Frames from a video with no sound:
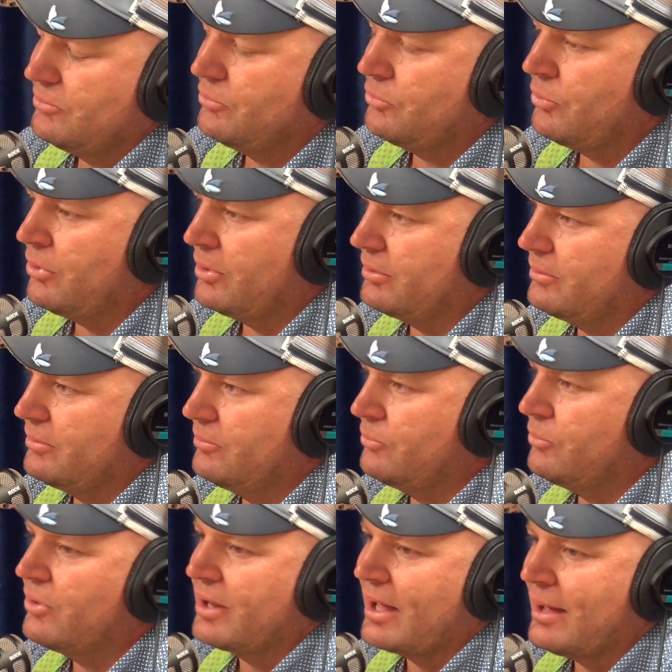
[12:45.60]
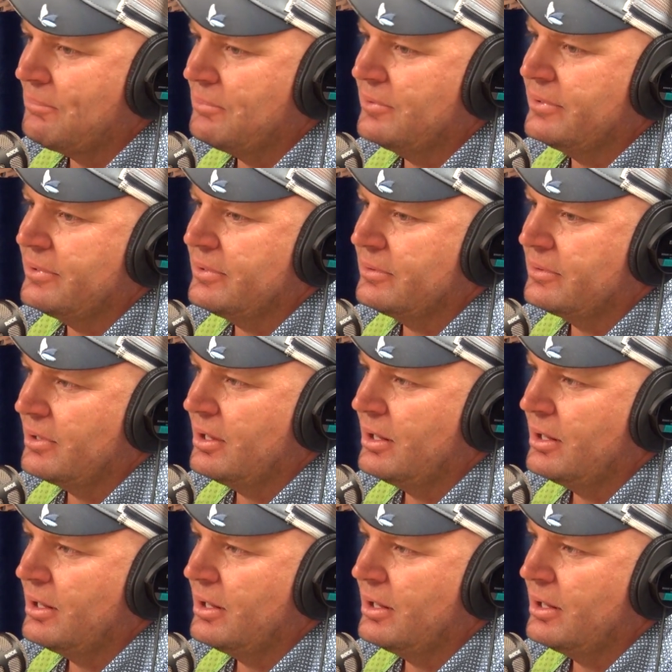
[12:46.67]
What happened here?